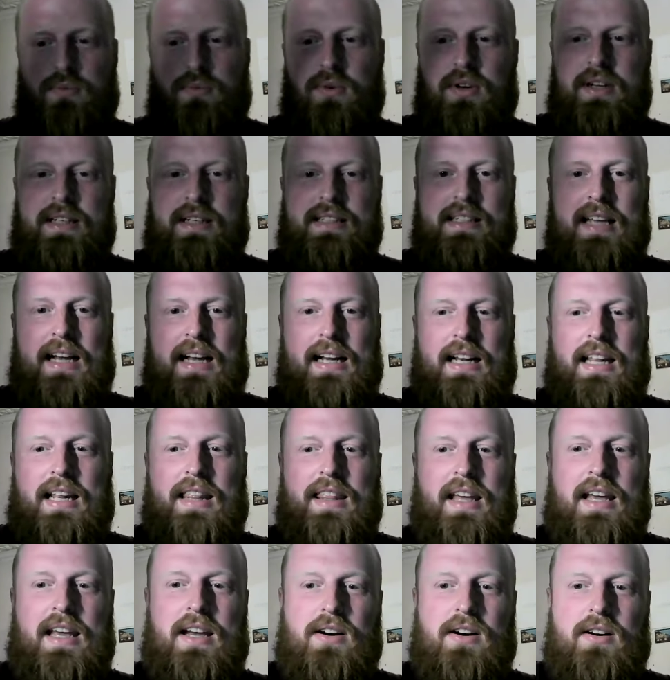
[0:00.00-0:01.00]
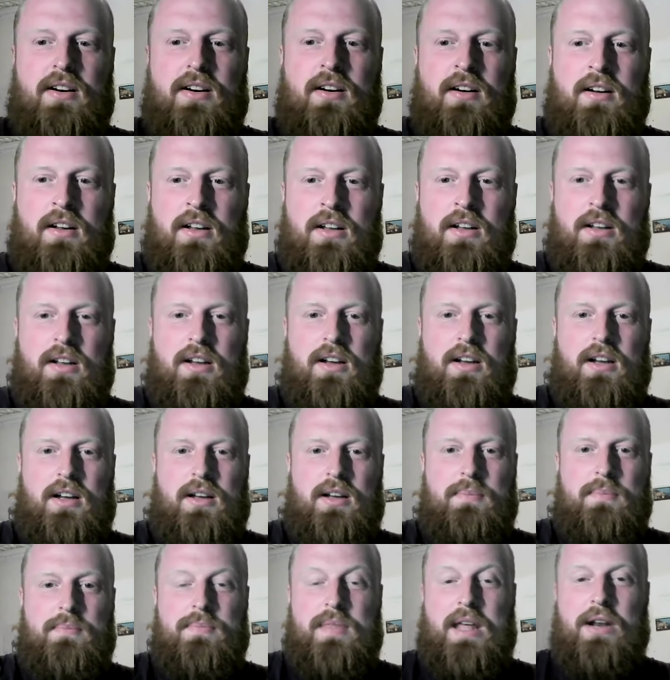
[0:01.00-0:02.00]
or what exactly they are.
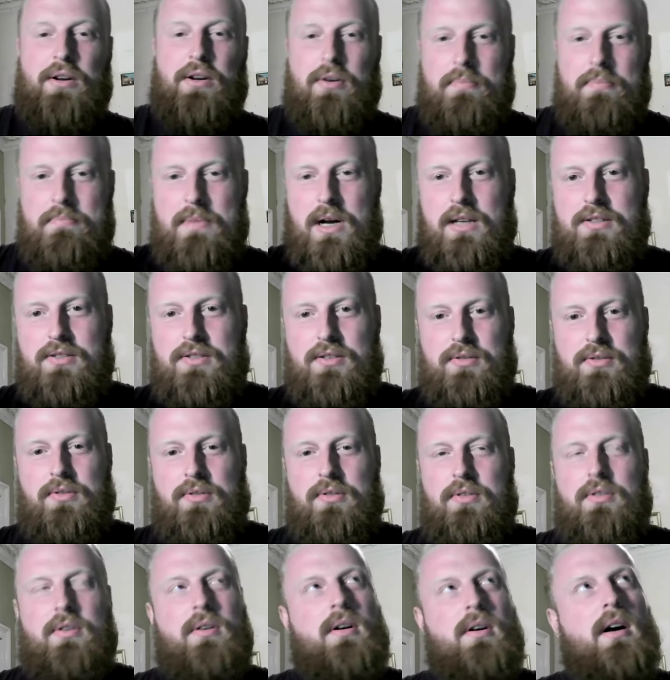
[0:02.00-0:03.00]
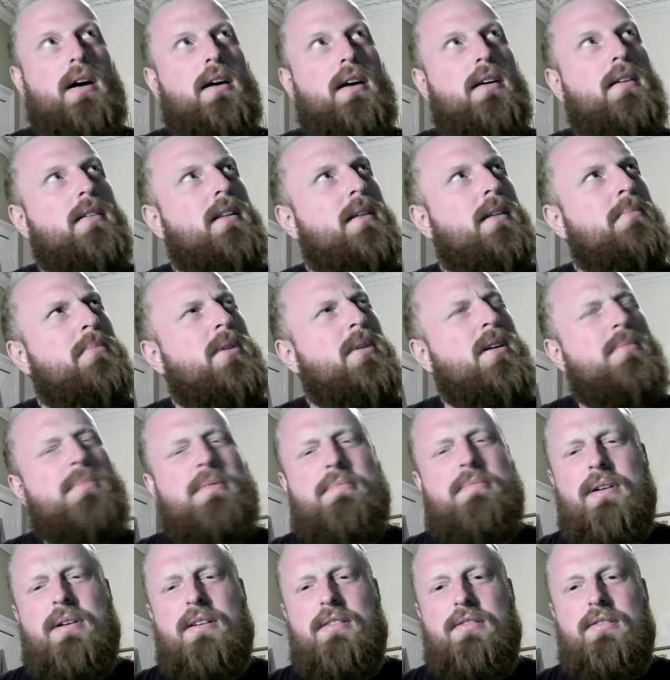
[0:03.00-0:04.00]
They're not muscle, but they might
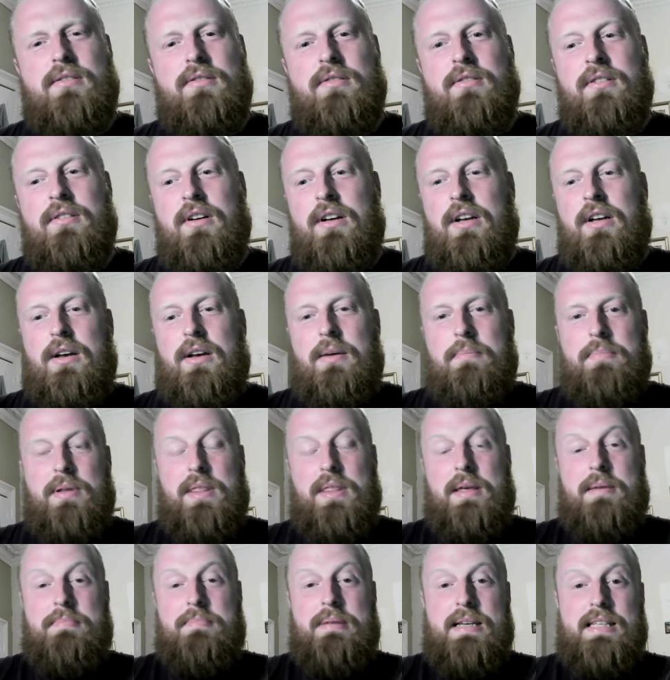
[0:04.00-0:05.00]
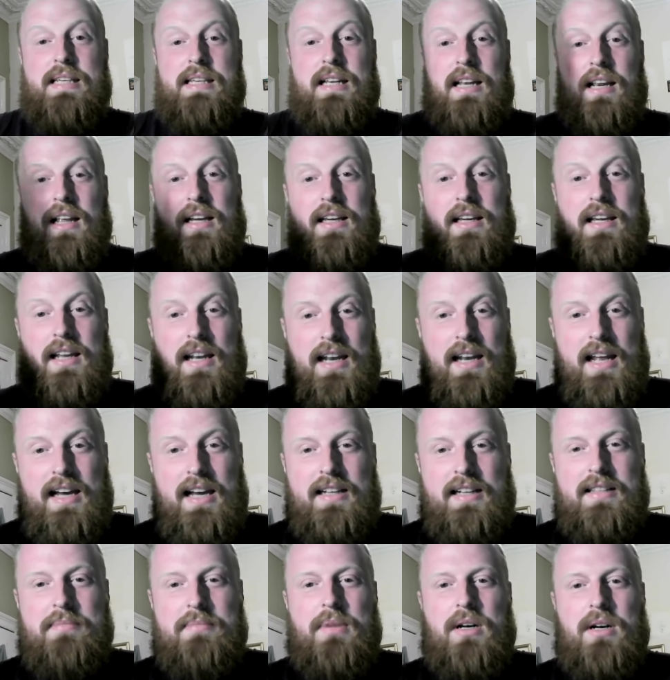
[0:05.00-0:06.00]
be muscle. But they basically like
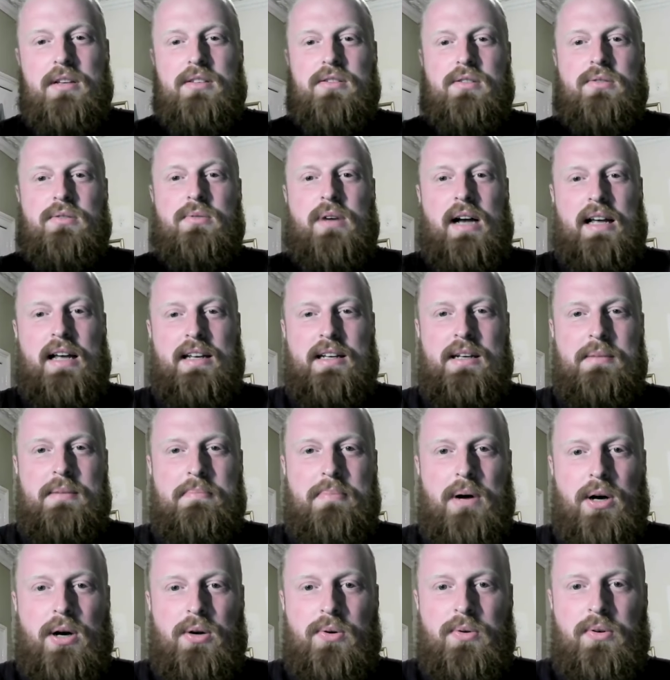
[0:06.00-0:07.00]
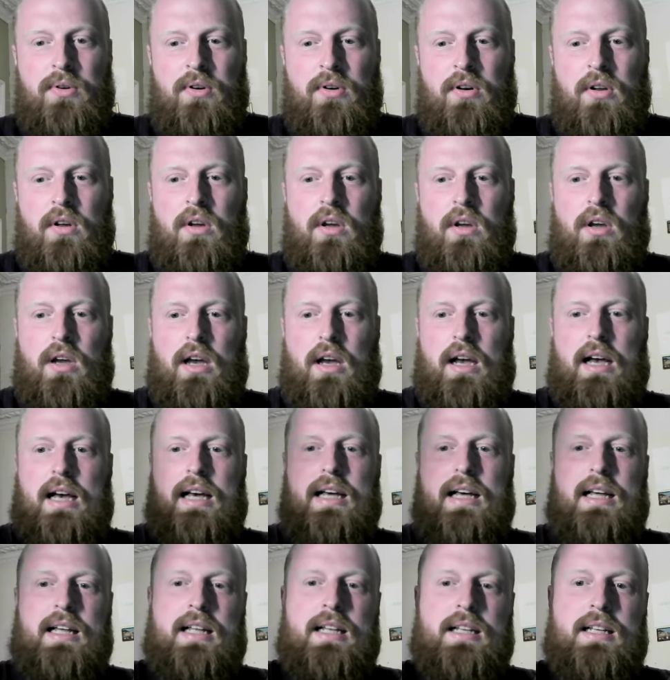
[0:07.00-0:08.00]
connect muscle and bone
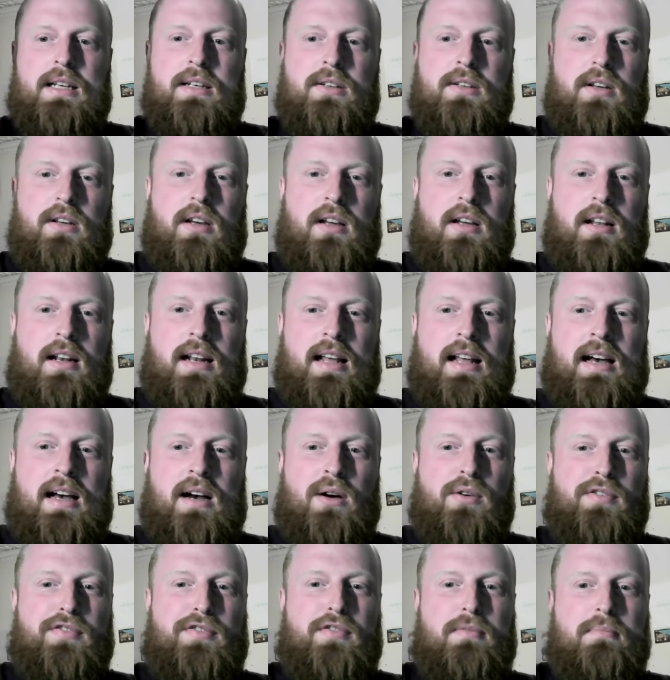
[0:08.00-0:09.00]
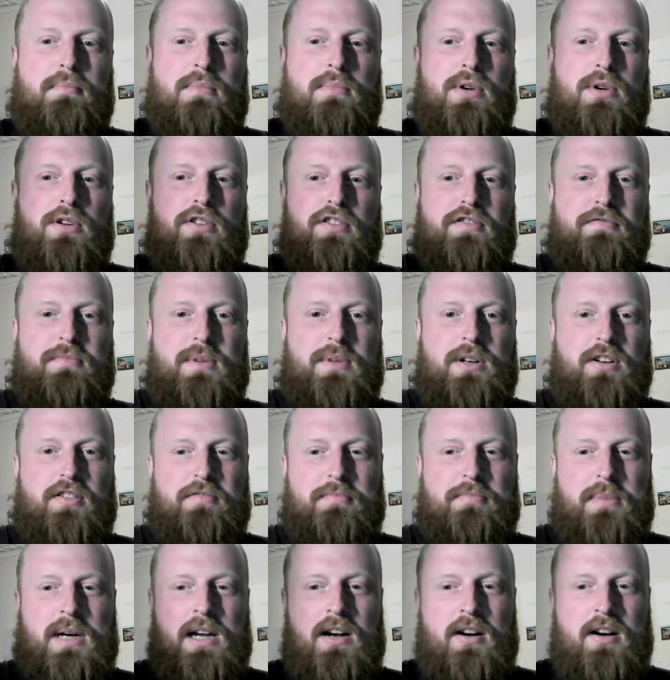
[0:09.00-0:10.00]
and allow for movement
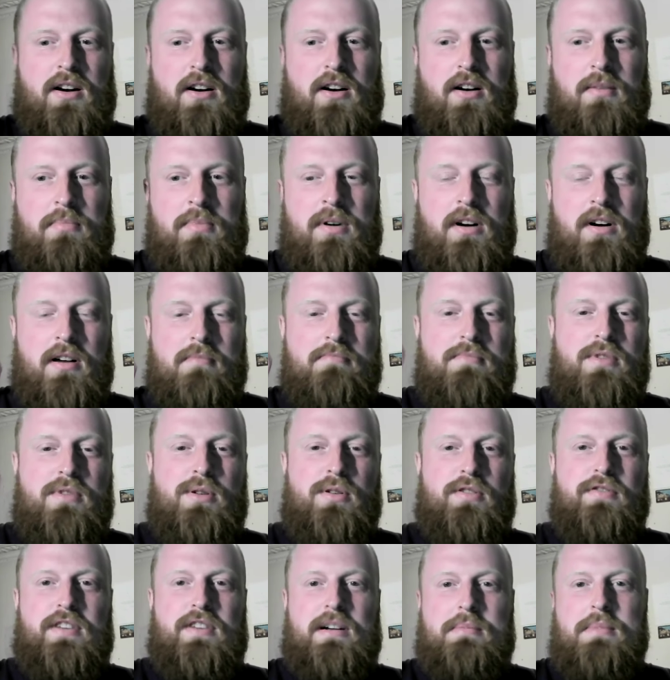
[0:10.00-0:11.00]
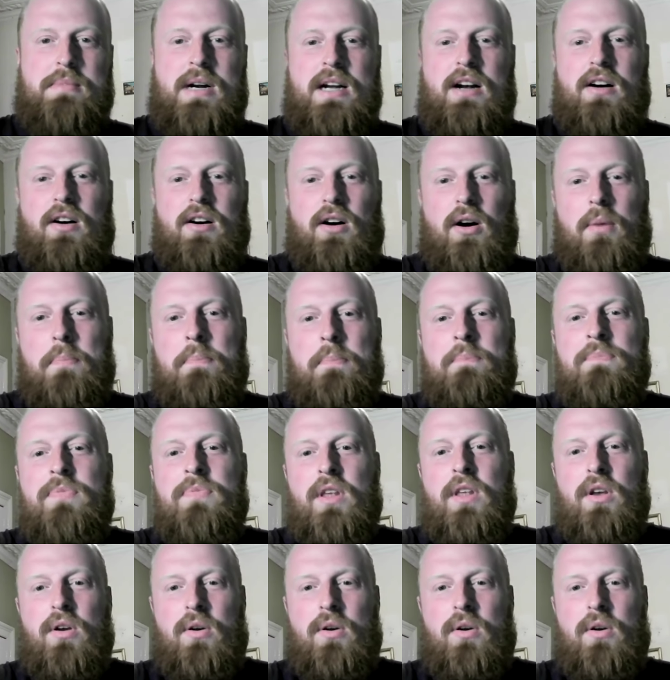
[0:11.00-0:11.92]
of my arm. I'm moving my arm